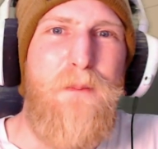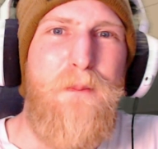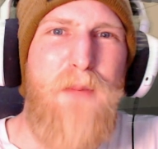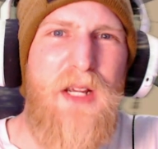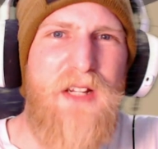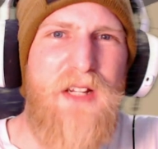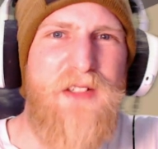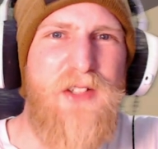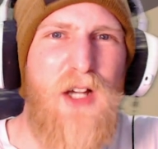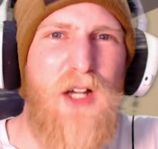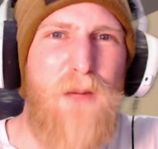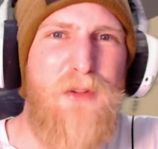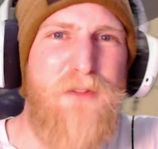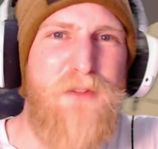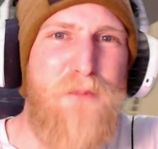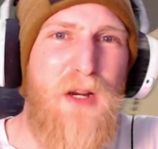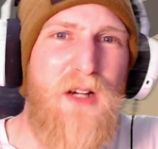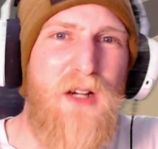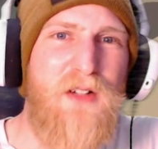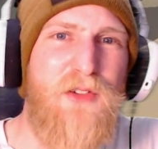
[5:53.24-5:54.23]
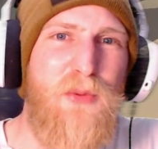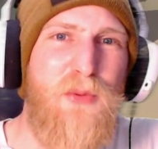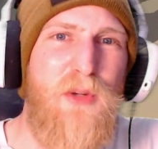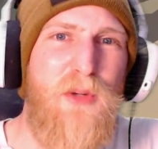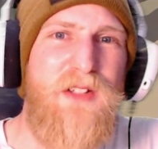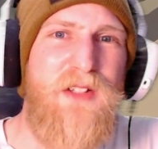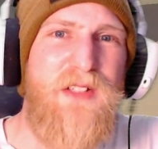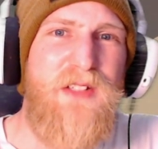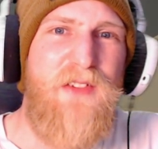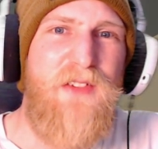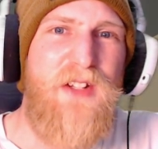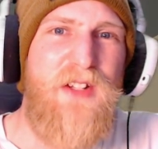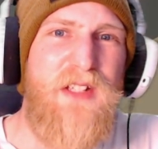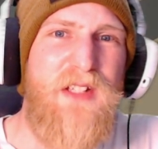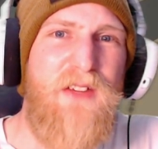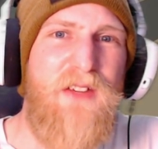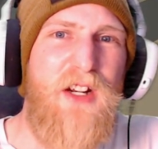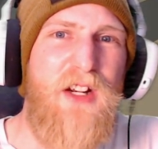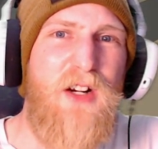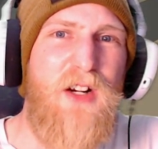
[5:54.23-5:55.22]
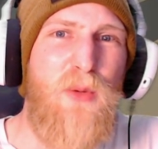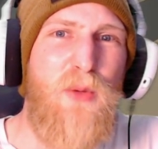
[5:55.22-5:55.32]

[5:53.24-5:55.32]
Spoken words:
make Cyberpunk 2077 in a